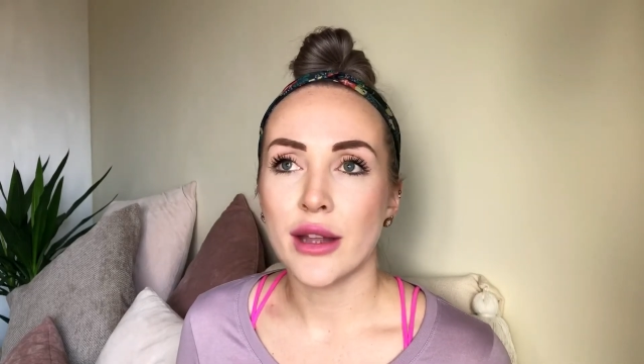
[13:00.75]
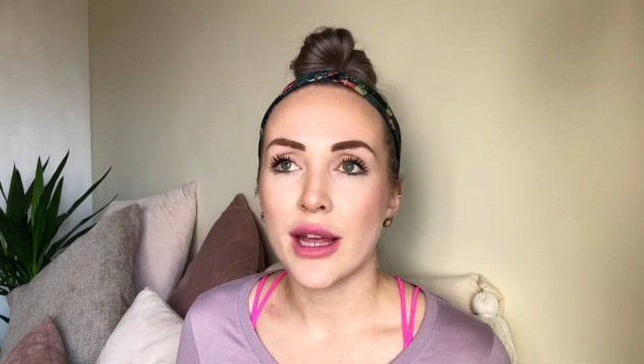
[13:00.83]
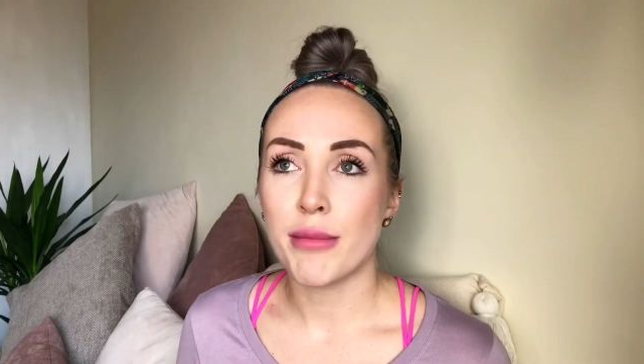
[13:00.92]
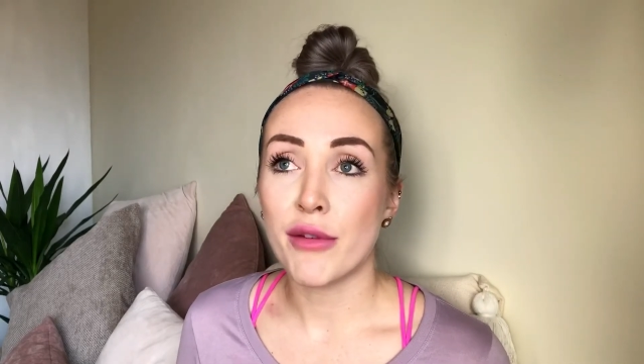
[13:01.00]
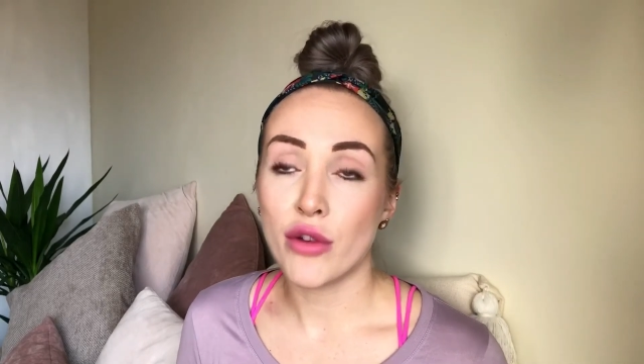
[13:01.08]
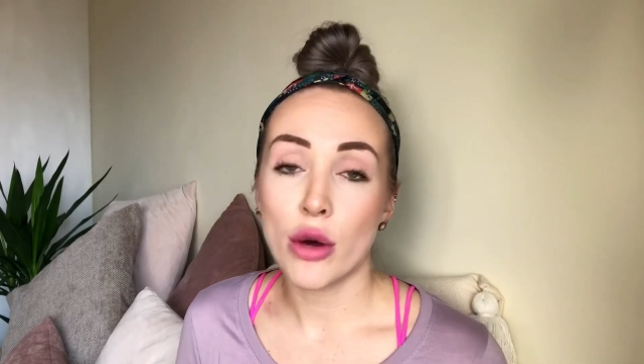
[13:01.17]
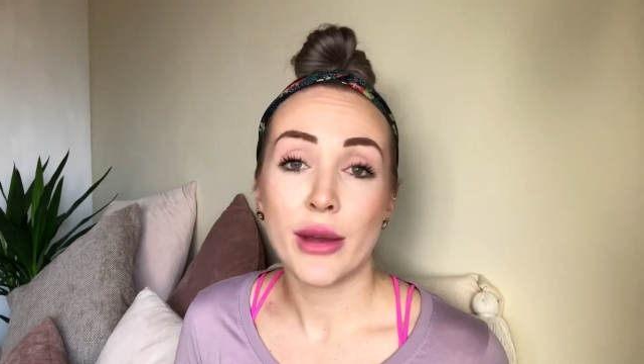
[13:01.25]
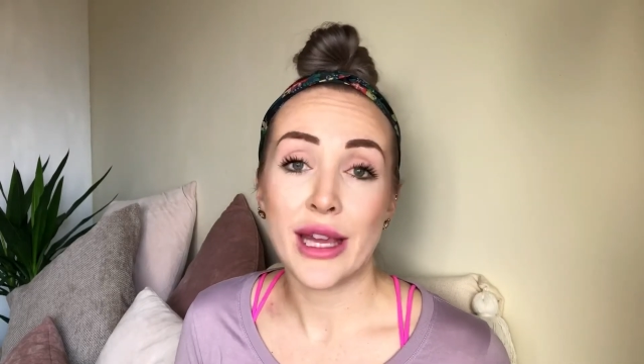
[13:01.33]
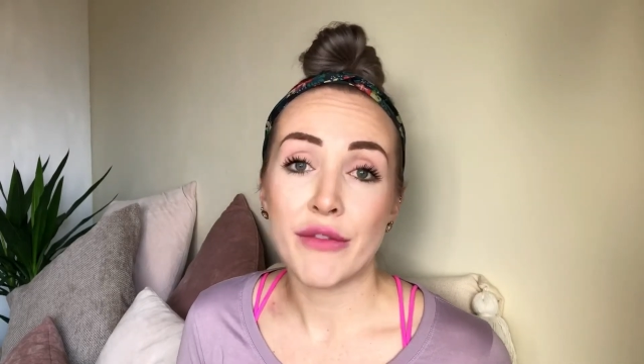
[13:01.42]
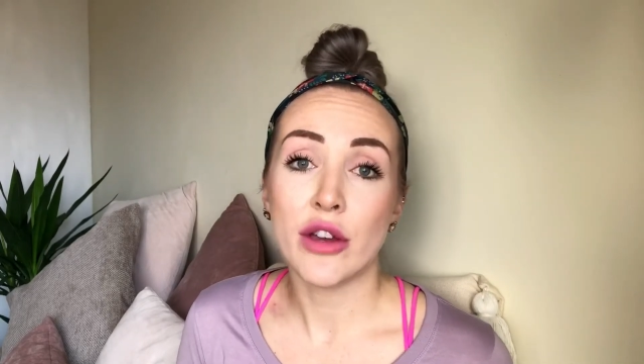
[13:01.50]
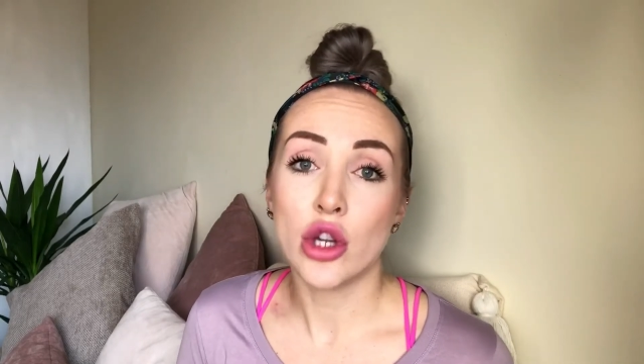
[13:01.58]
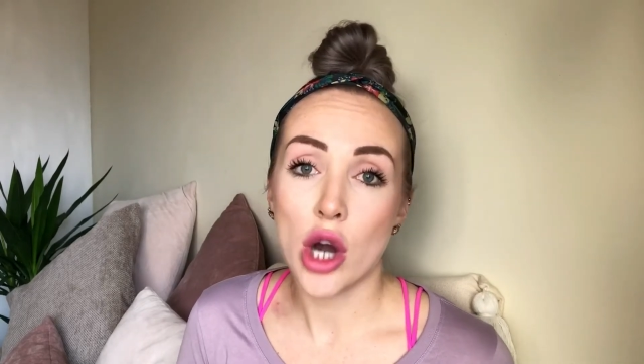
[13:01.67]
before we
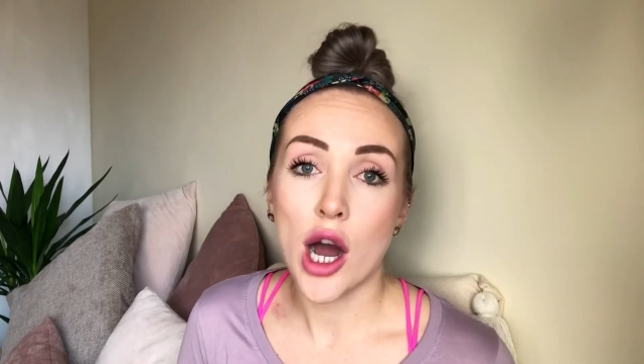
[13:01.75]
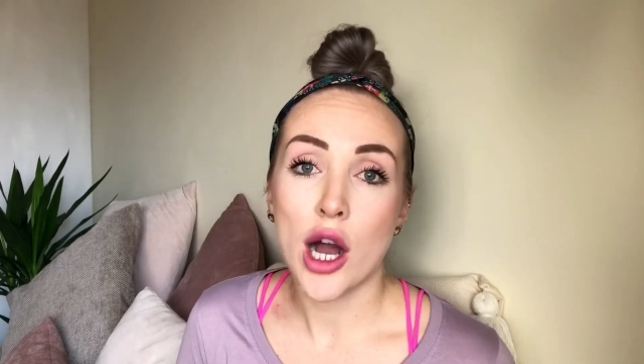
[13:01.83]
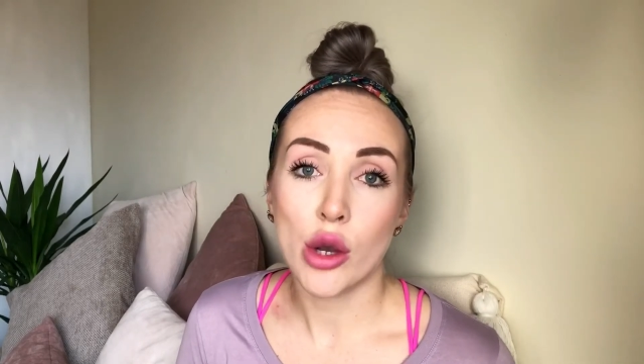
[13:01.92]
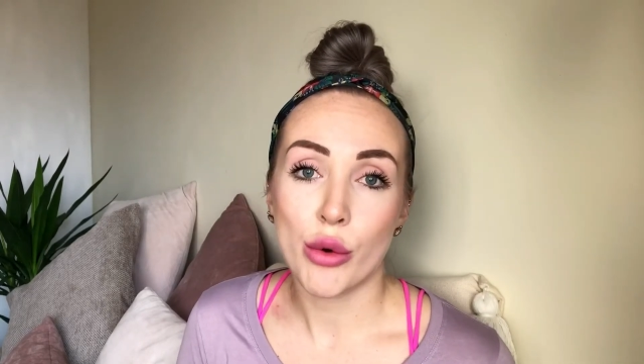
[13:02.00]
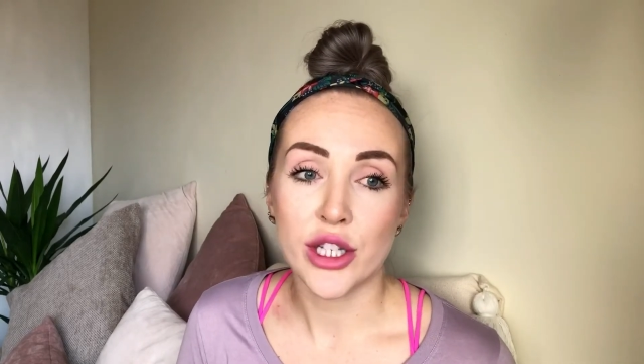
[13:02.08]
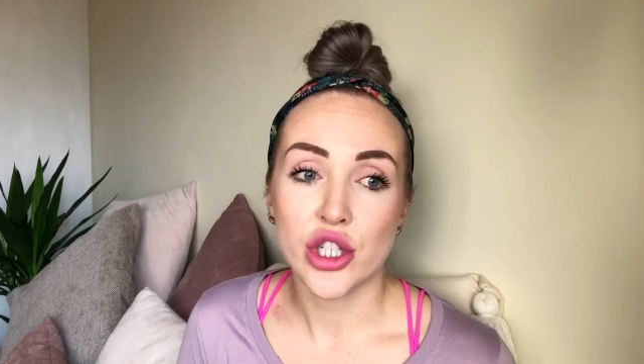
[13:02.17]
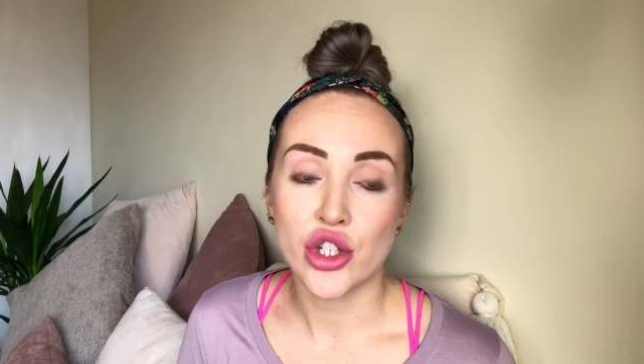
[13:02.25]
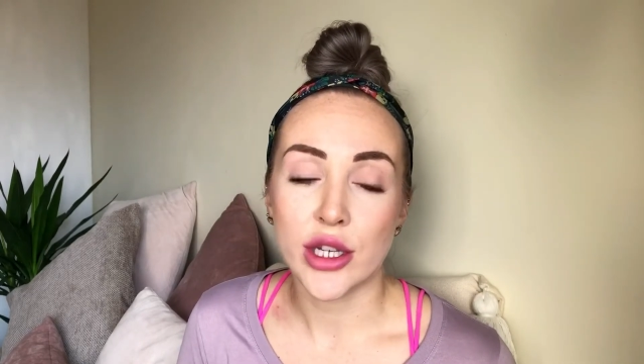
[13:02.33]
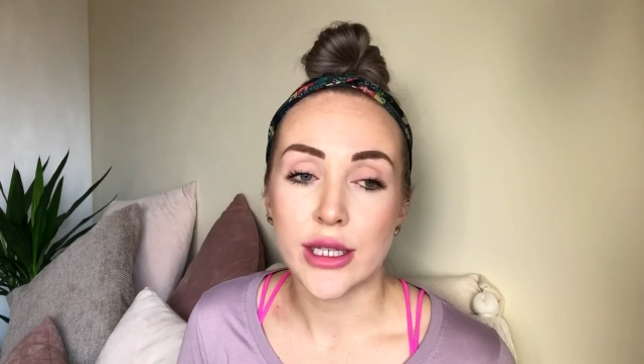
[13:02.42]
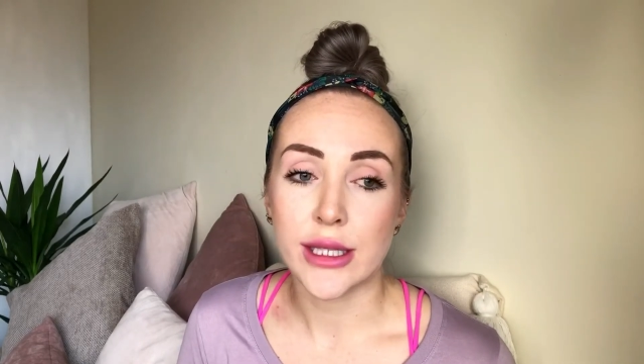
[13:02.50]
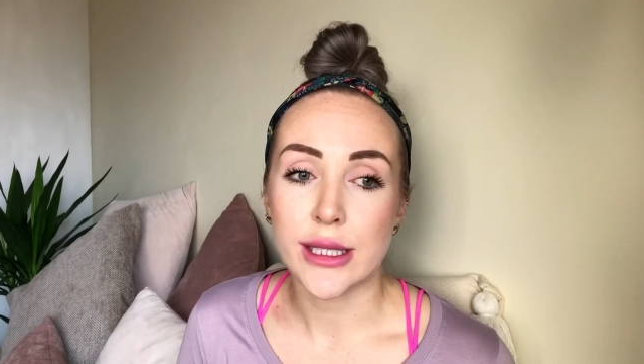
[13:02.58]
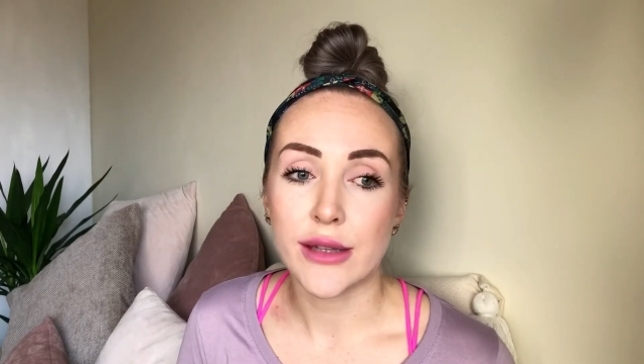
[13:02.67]
even got our
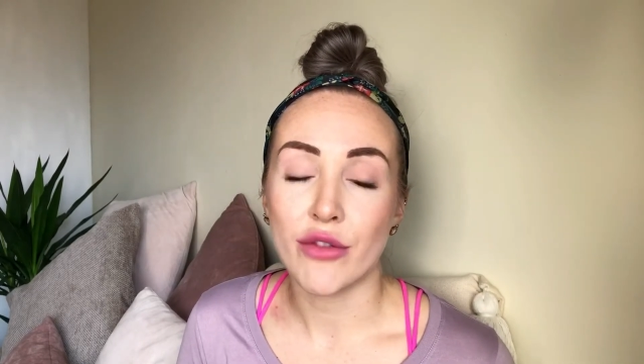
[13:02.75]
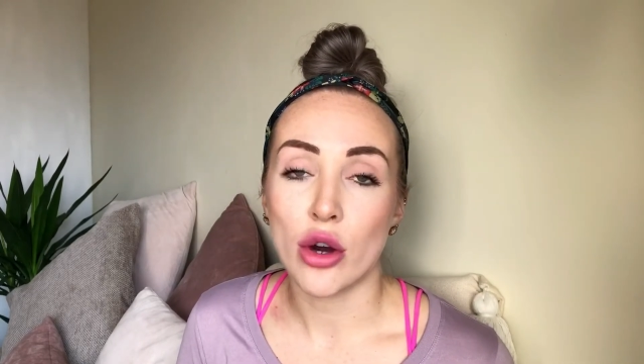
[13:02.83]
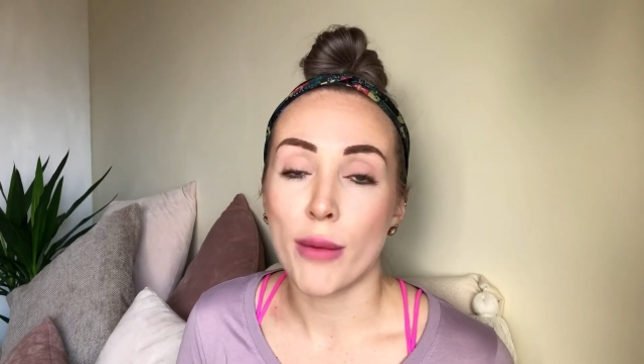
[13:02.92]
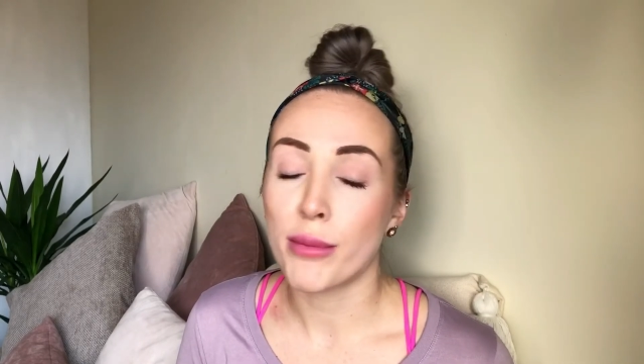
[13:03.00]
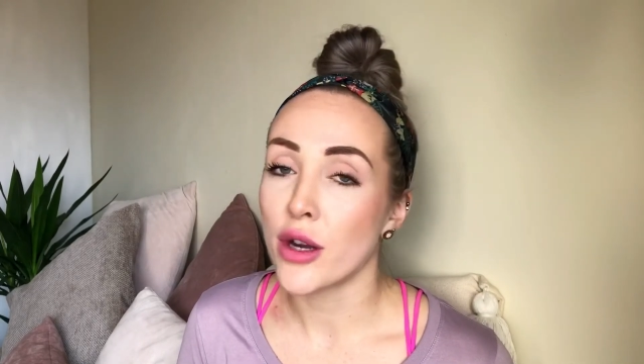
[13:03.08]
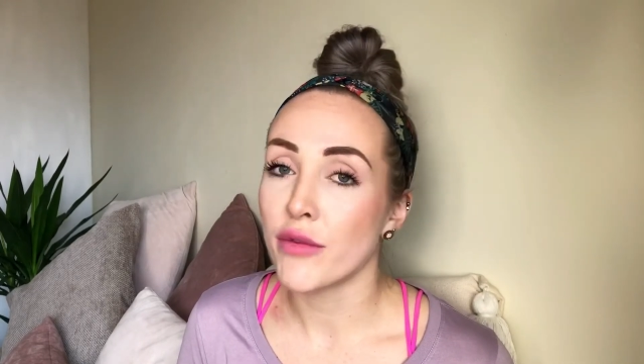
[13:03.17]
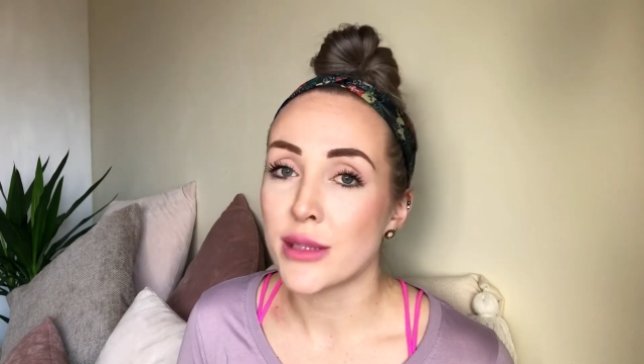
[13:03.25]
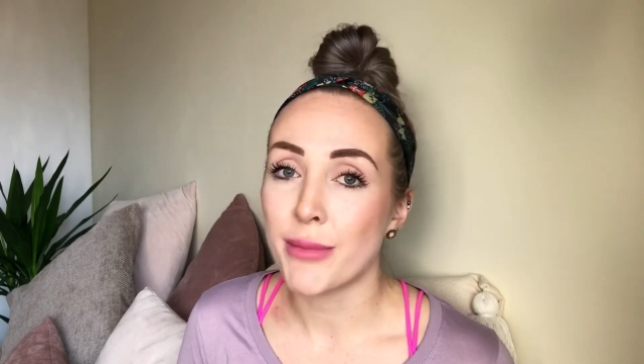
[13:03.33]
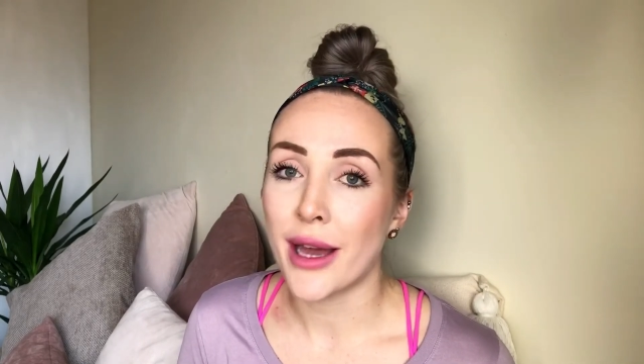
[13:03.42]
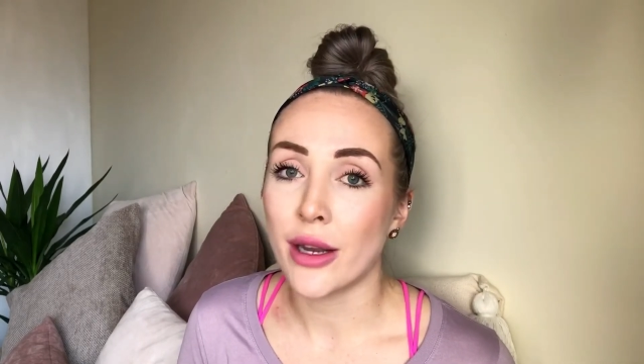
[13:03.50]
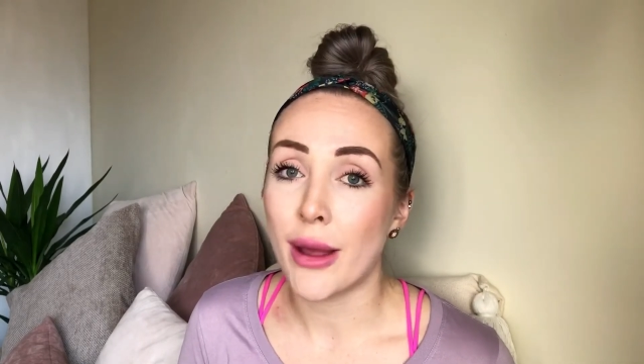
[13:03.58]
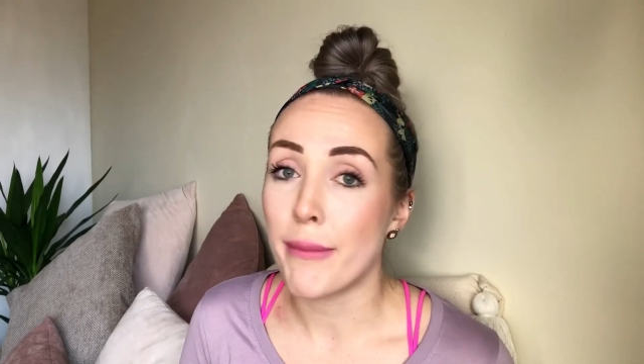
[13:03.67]
questions for approvals
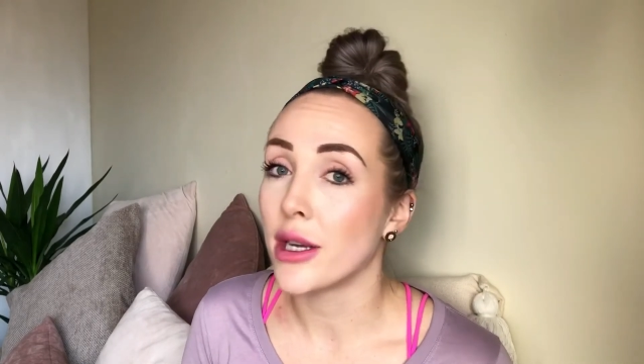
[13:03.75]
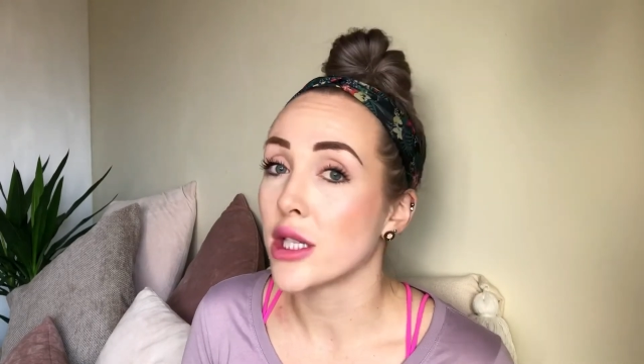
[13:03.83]
panel, and because we